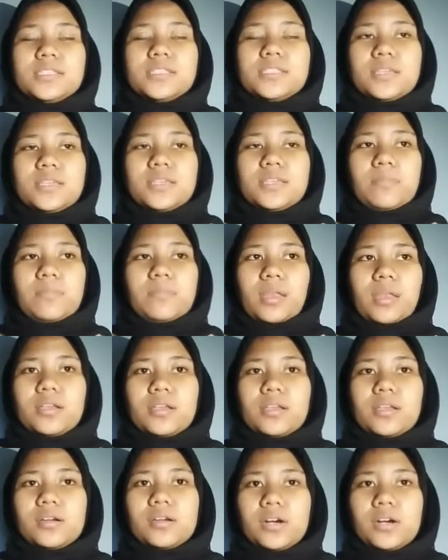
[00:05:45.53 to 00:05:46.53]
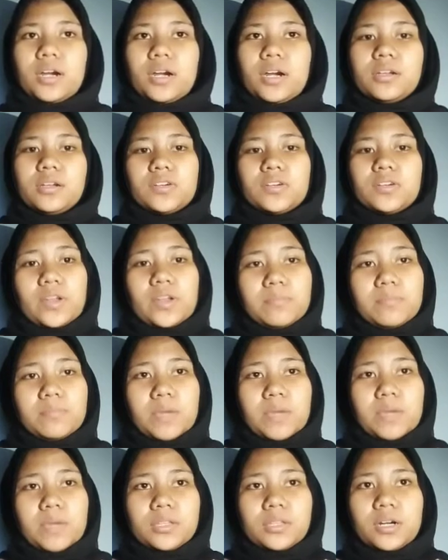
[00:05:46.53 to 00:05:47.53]
She met her
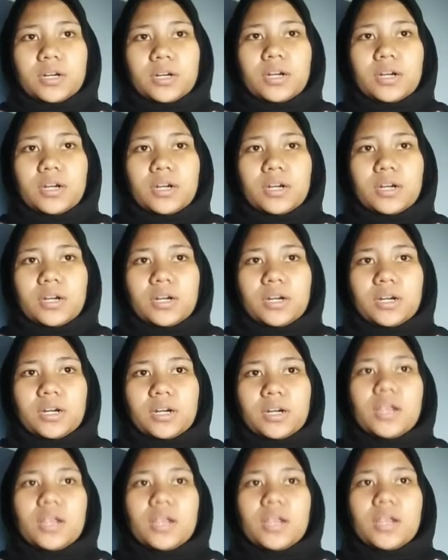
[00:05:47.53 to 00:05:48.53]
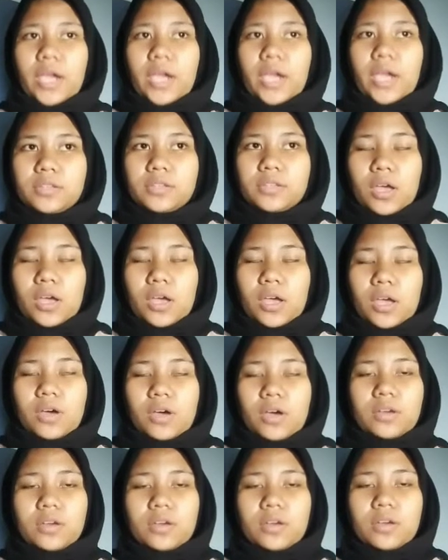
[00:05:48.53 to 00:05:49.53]
grandmother, who had
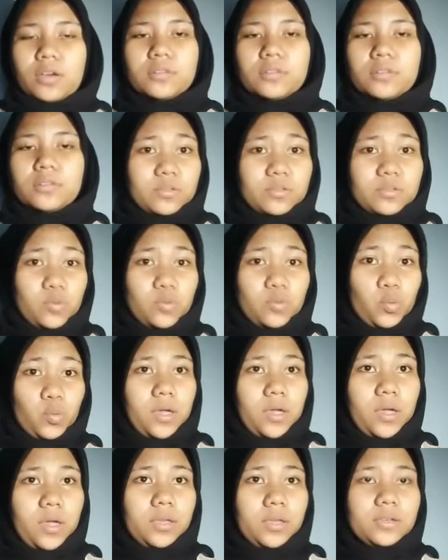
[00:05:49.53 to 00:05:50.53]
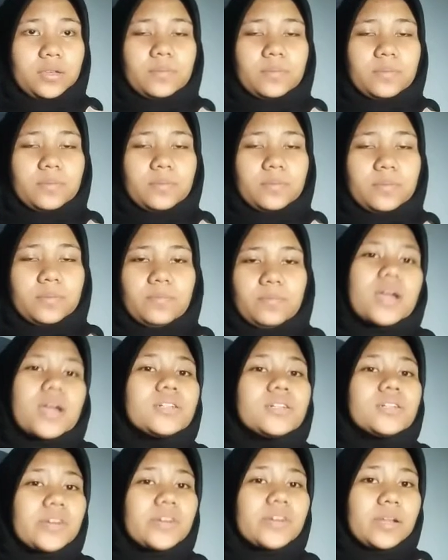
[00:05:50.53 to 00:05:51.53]
long passed away.
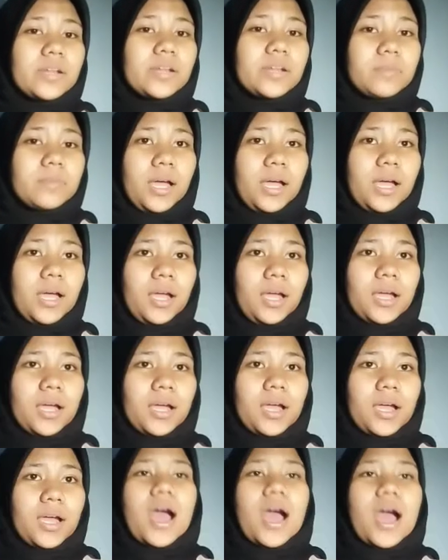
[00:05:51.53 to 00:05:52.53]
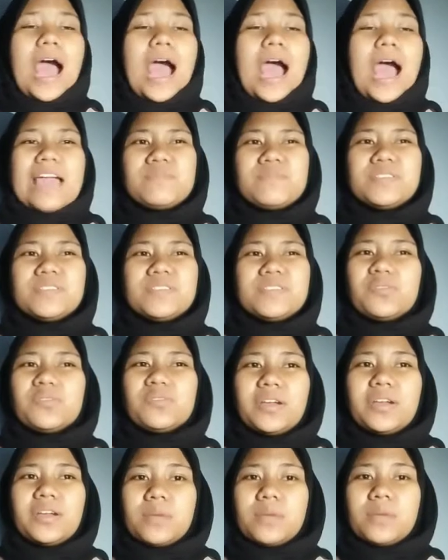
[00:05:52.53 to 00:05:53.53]
Grandma? I miss
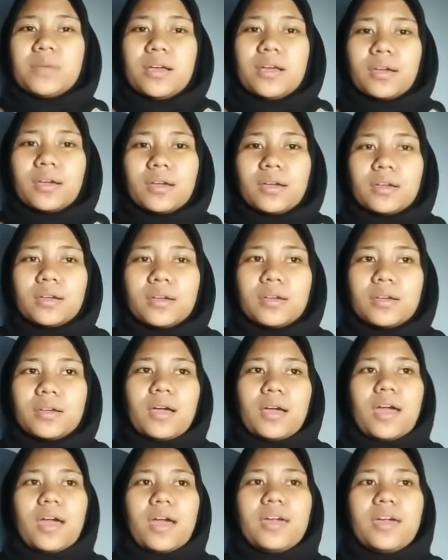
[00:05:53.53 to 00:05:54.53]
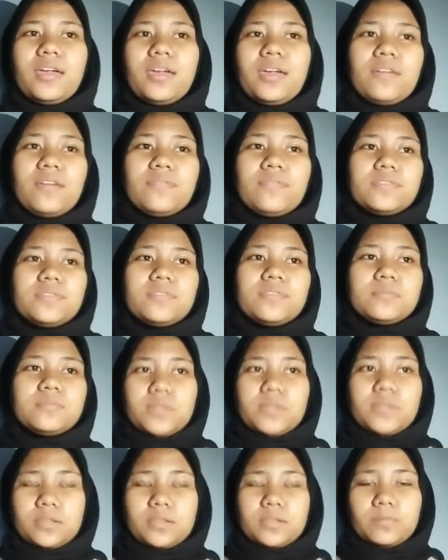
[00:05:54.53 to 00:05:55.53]
Grandma. I
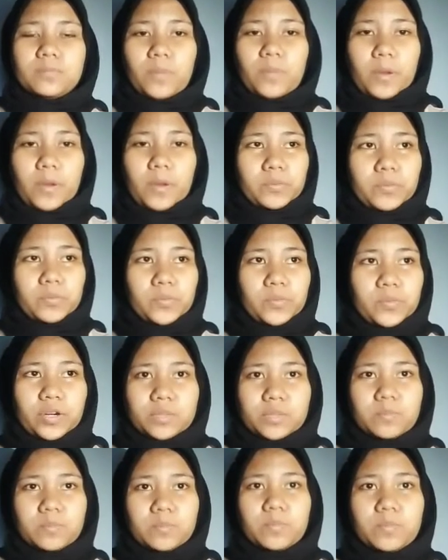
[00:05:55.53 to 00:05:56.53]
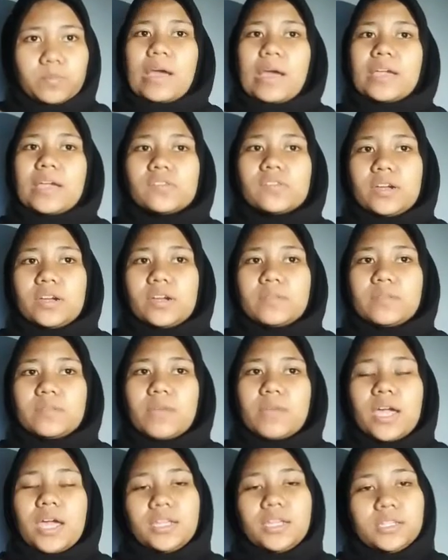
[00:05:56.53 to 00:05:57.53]
haven't been pampered by
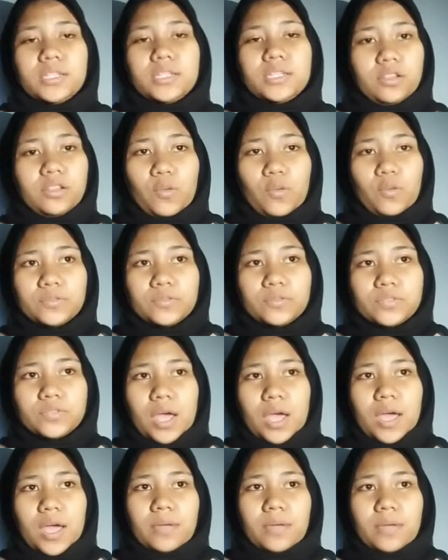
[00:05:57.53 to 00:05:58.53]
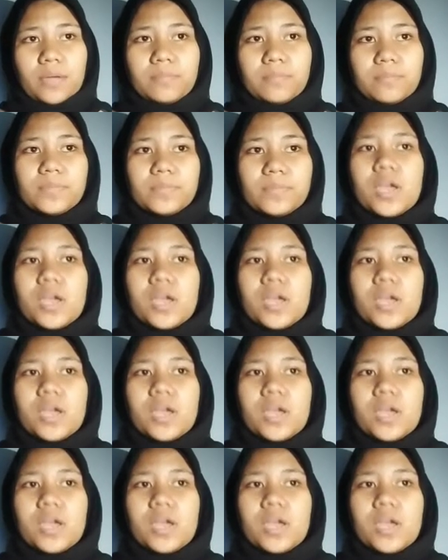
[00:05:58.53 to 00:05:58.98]
Grandma in a long time.